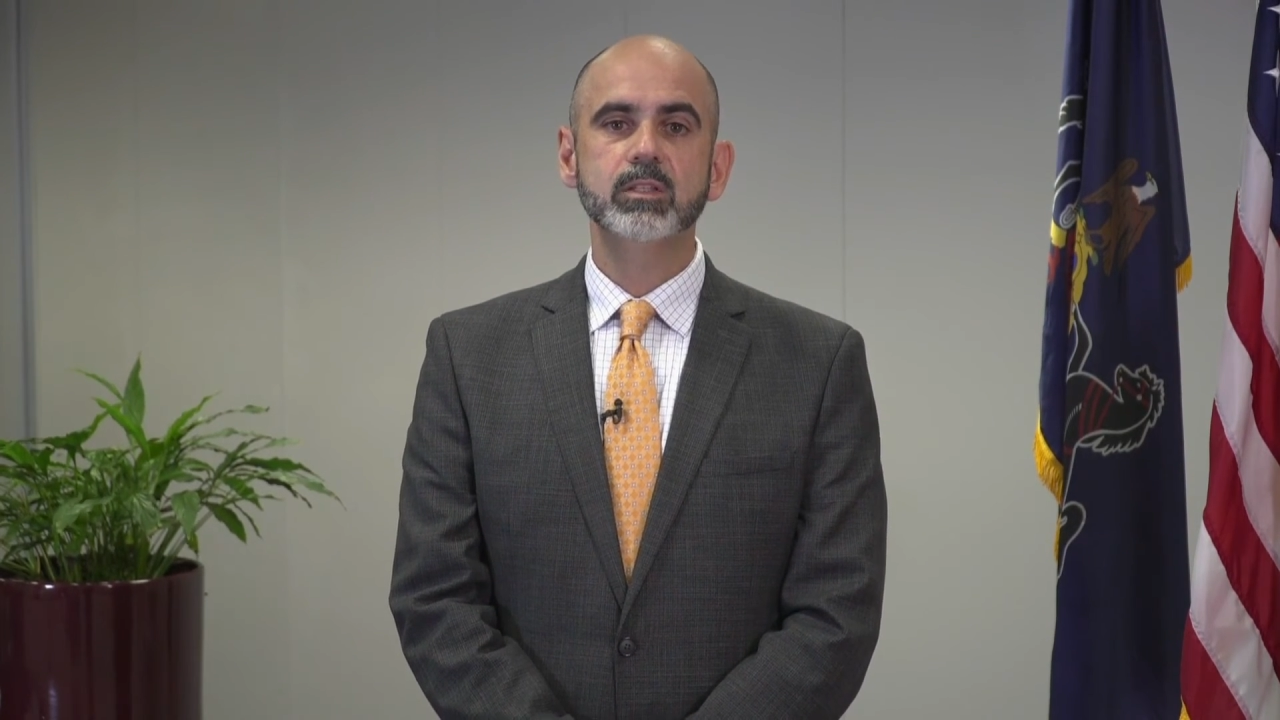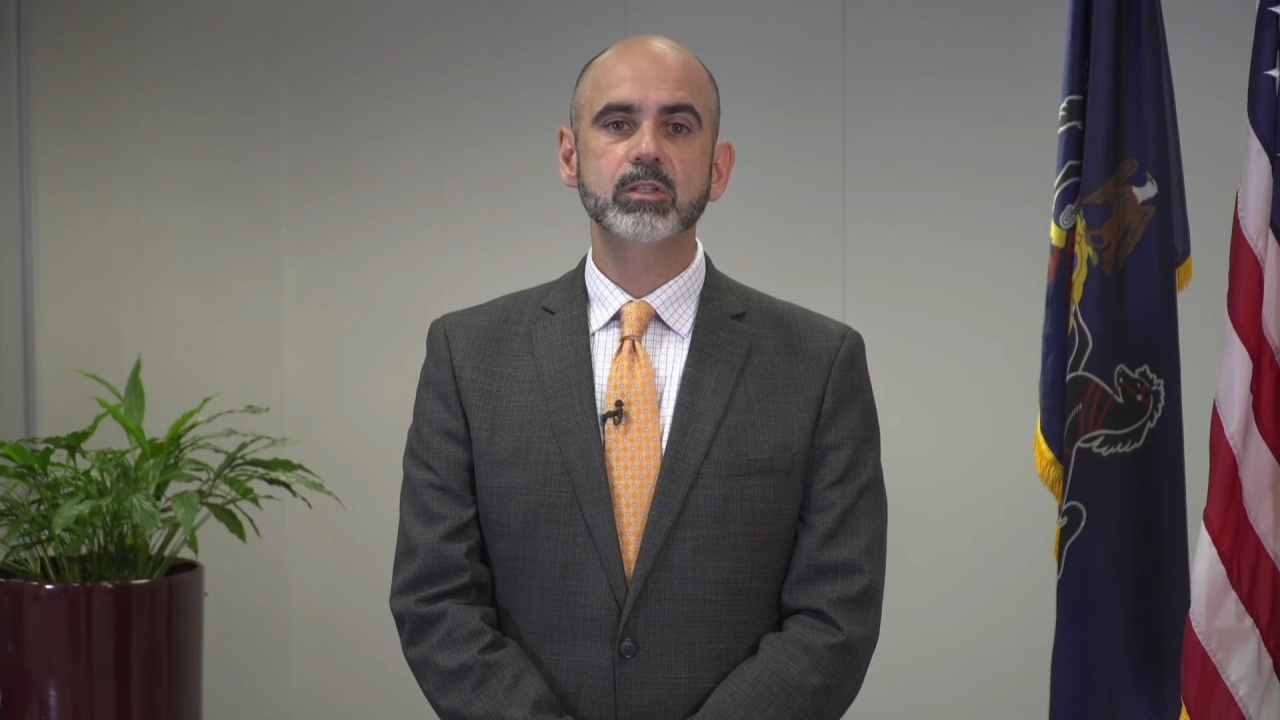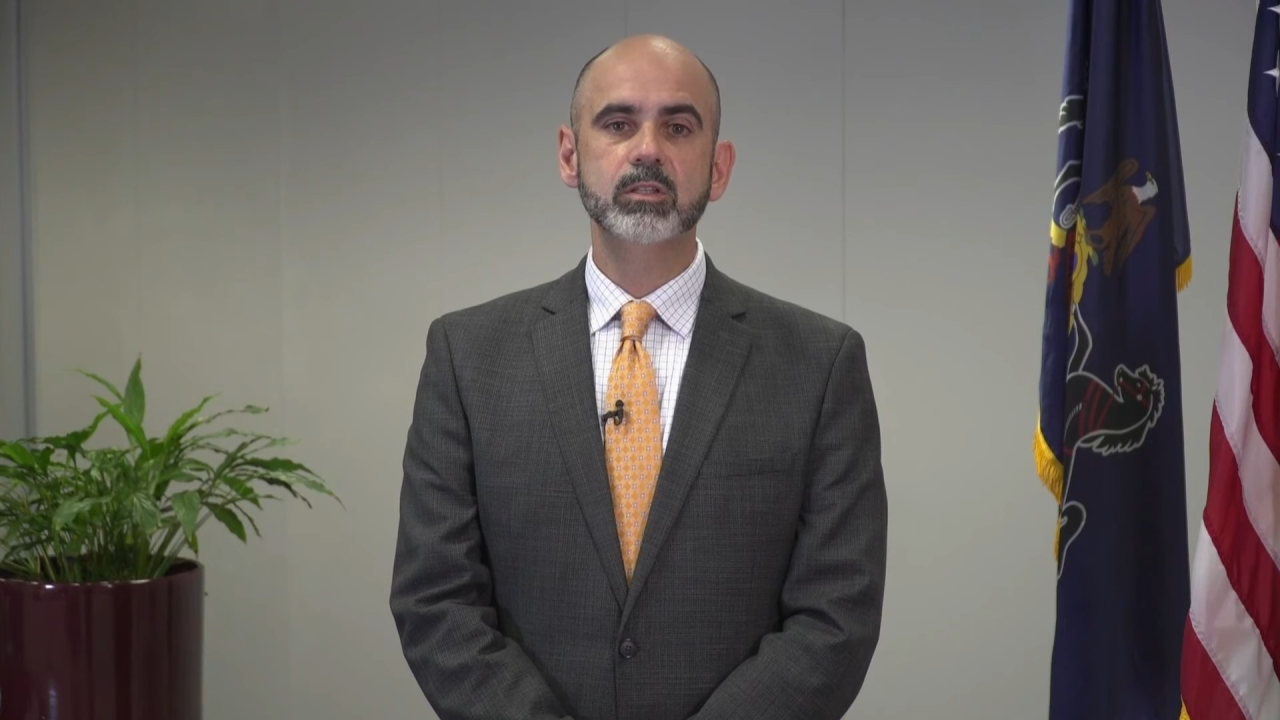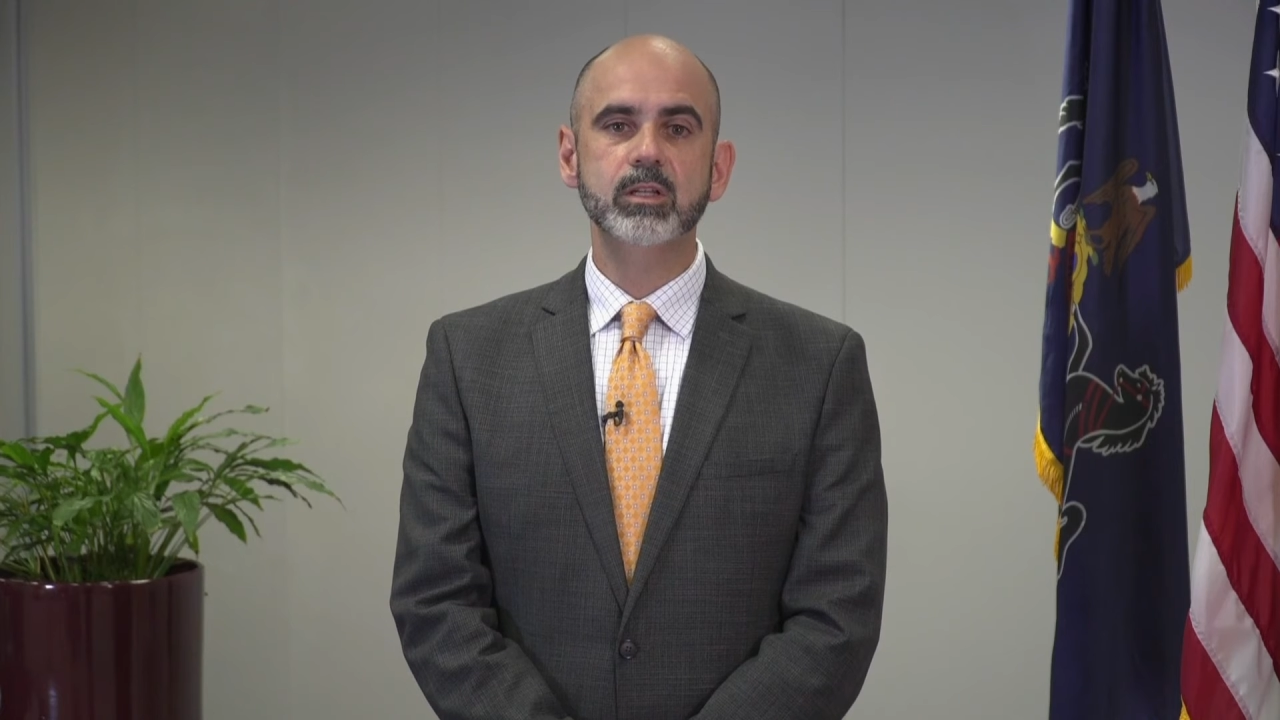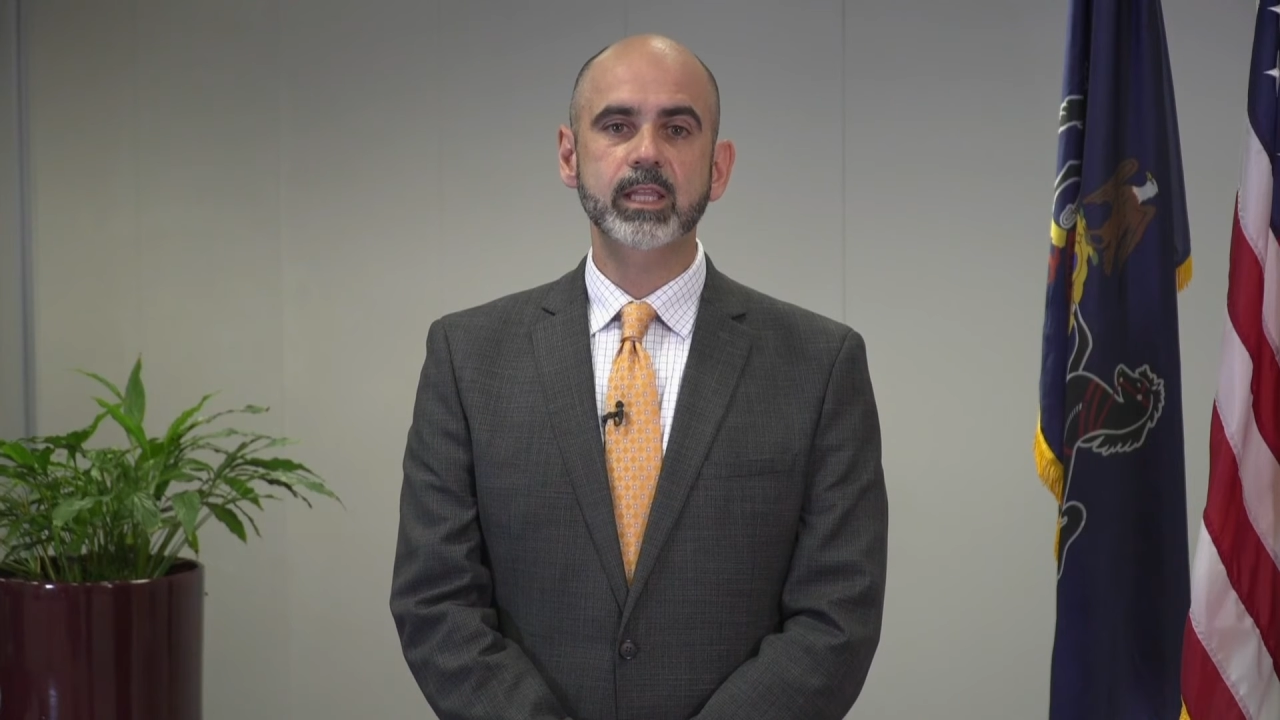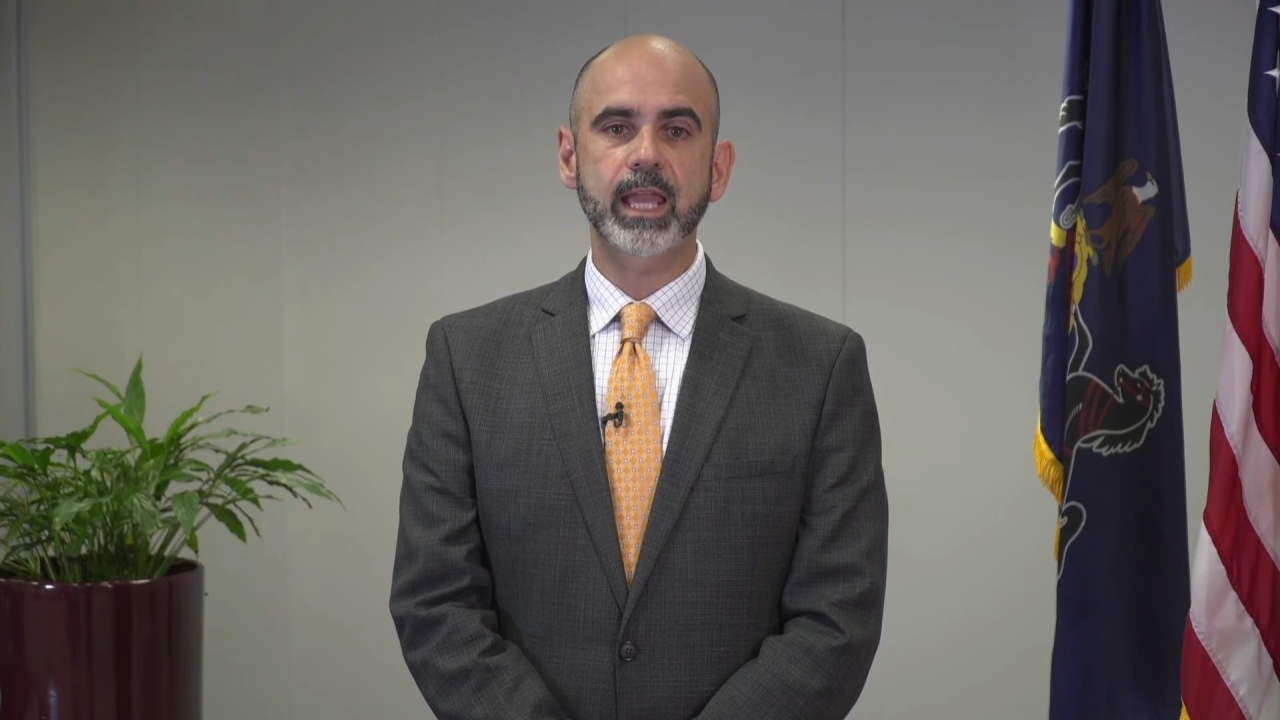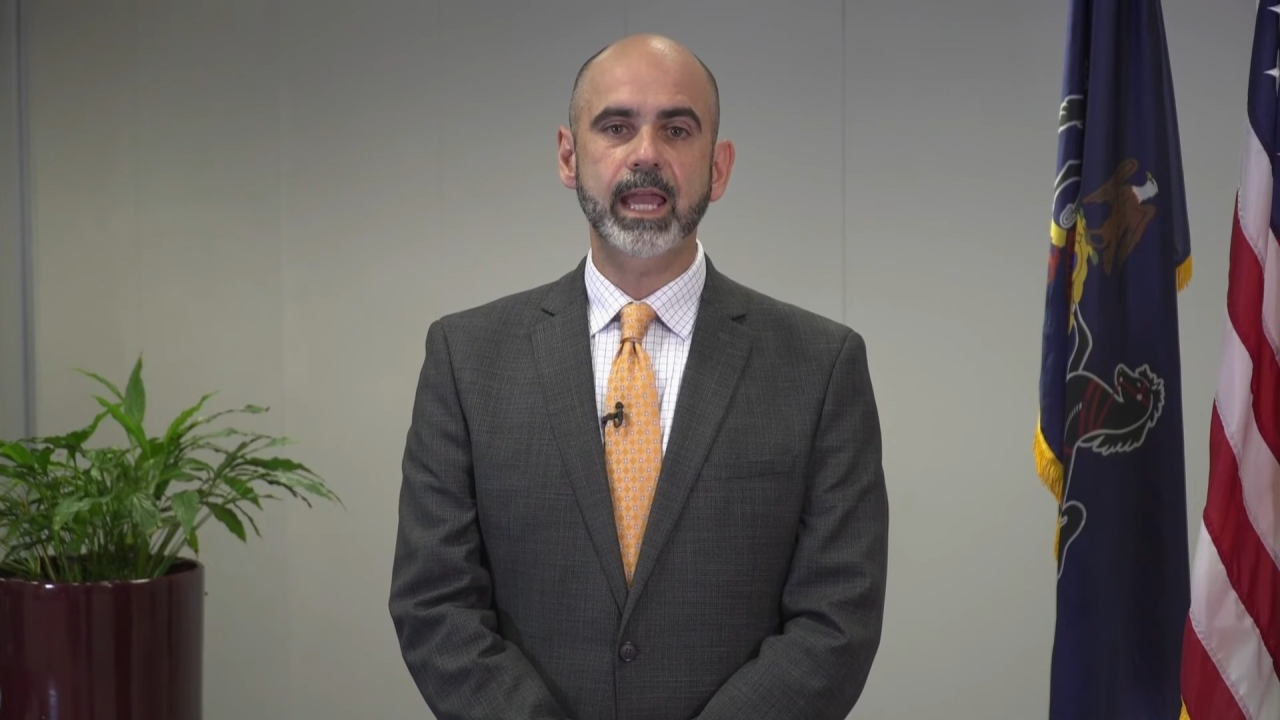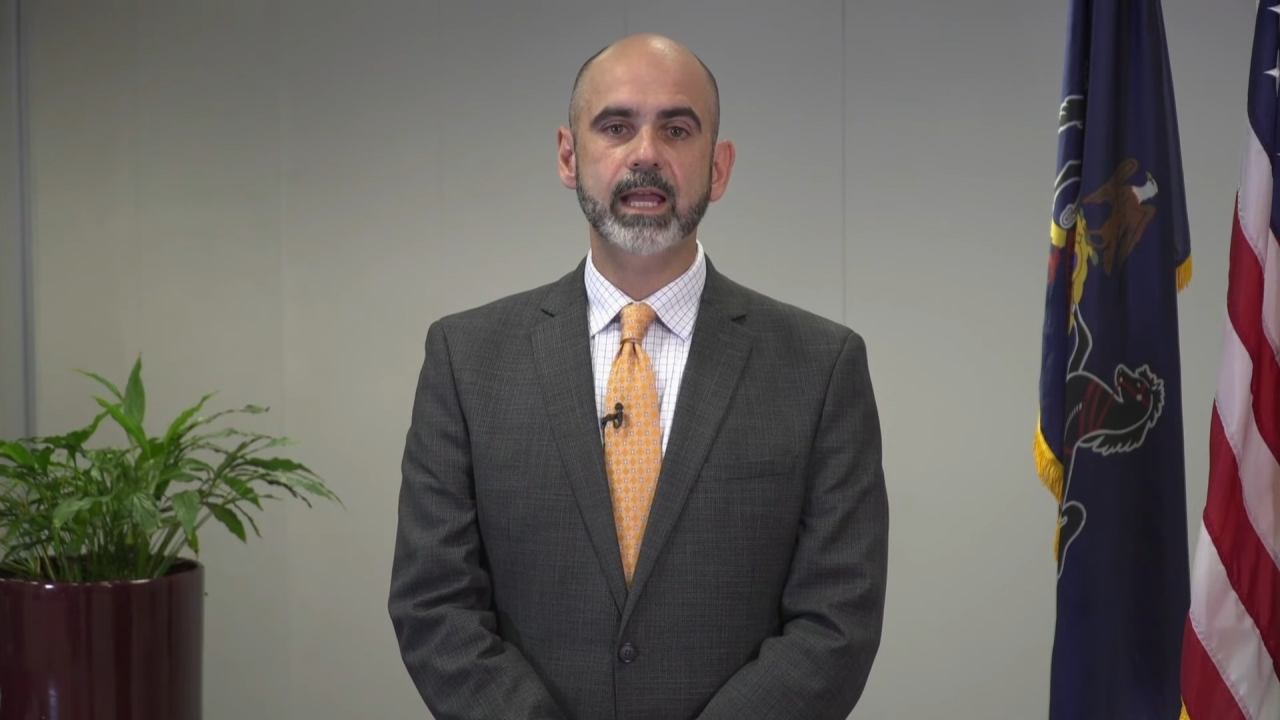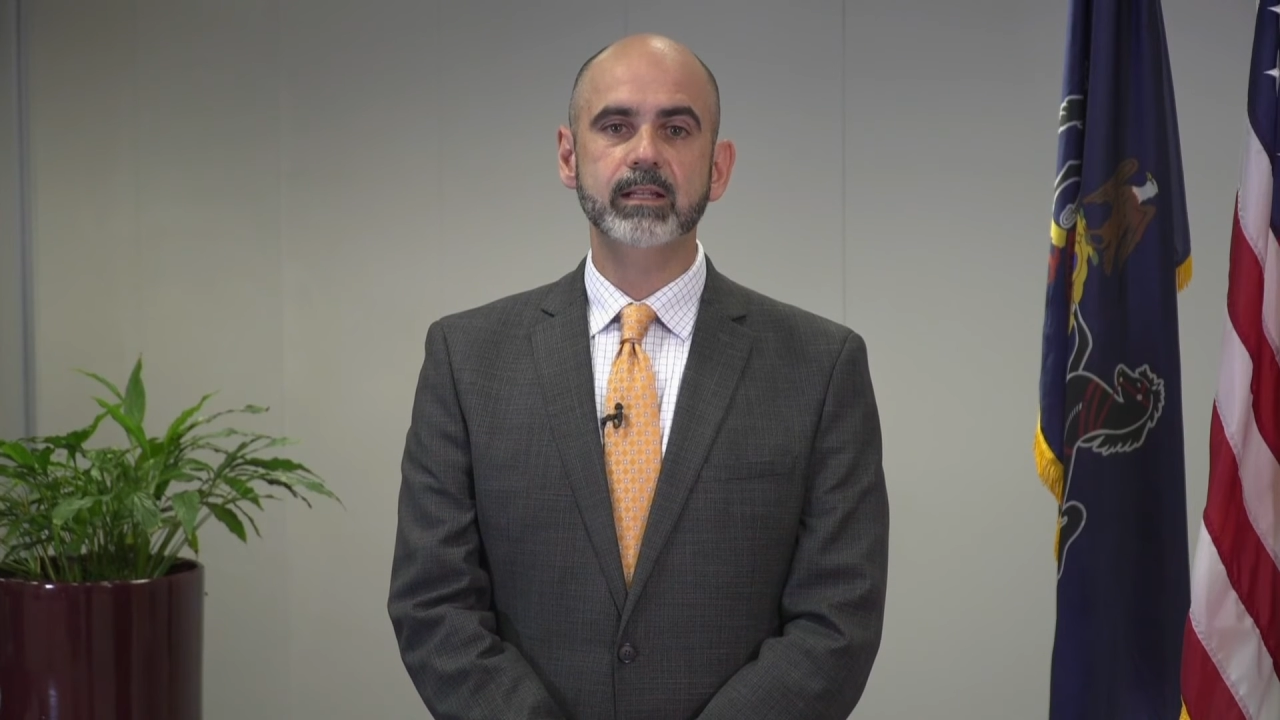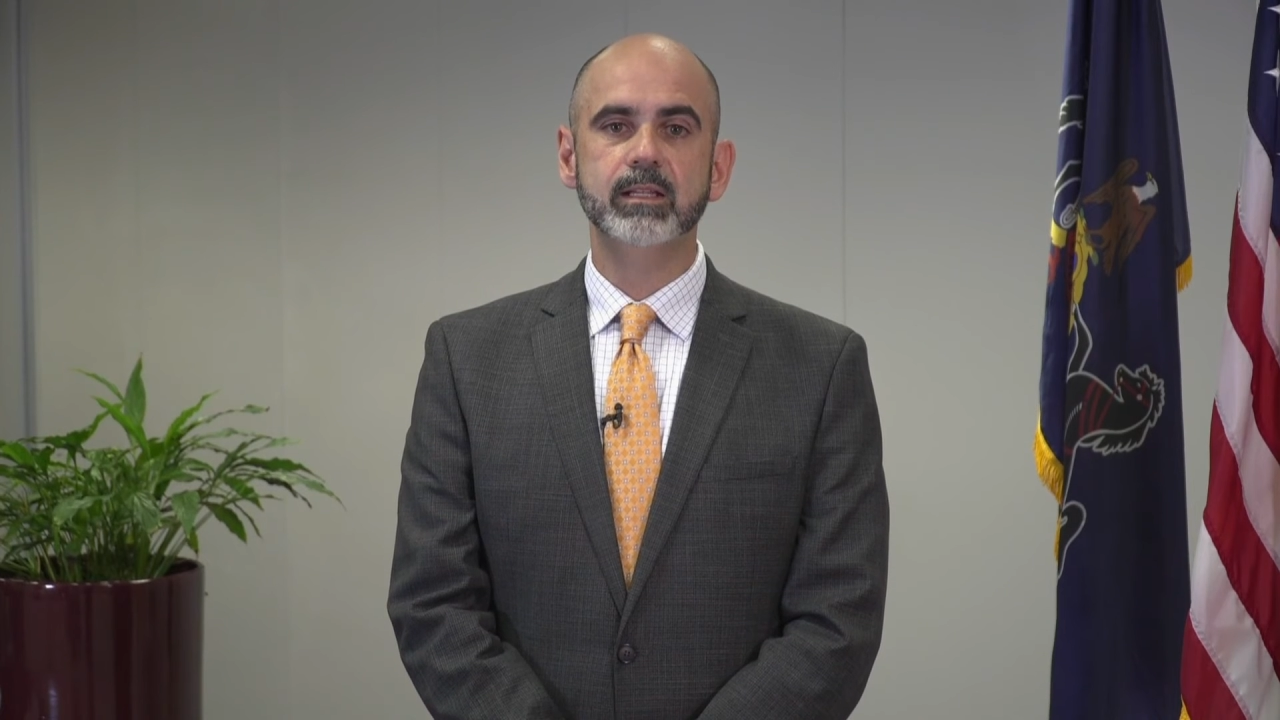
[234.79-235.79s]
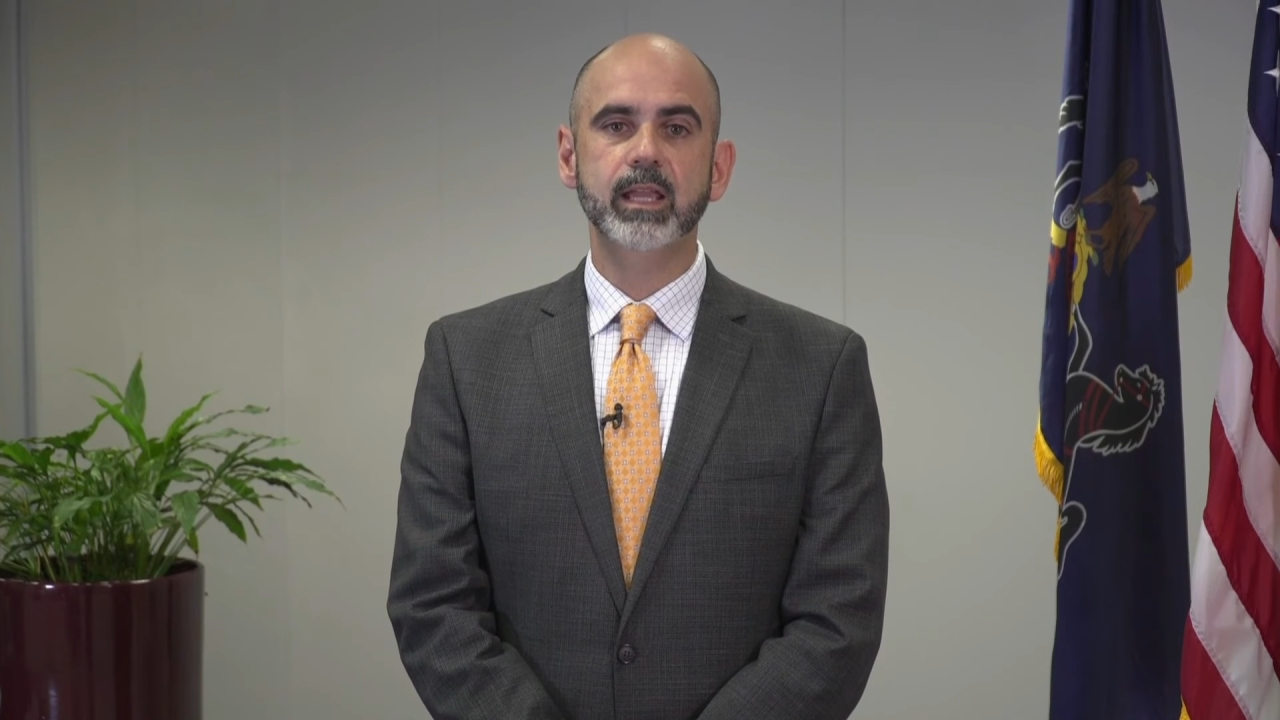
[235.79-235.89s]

to look at